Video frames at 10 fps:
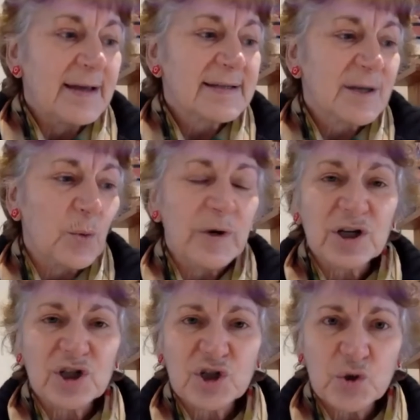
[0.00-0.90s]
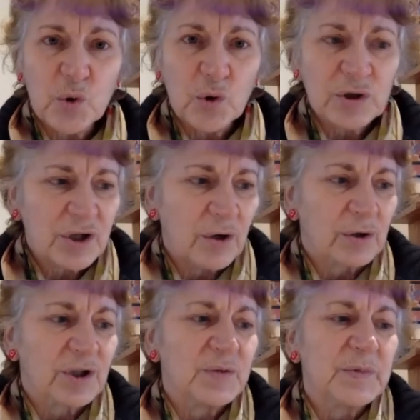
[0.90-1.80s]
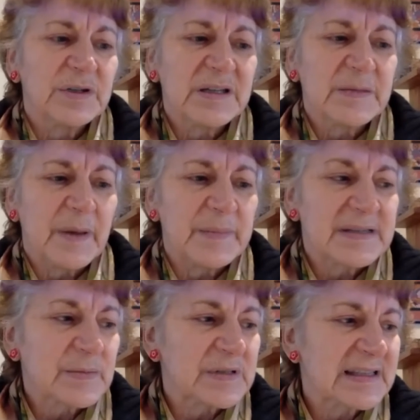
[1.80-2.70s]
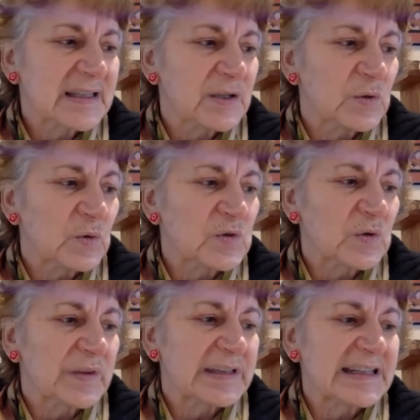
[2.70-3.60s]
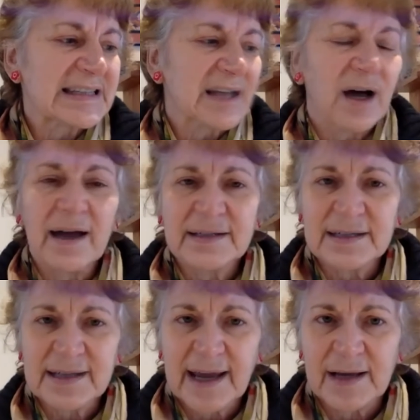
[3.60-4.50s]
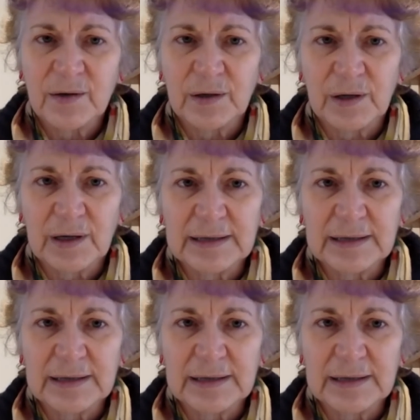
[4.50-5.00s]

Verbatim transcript: So we are short on community members with skills or the desire to take on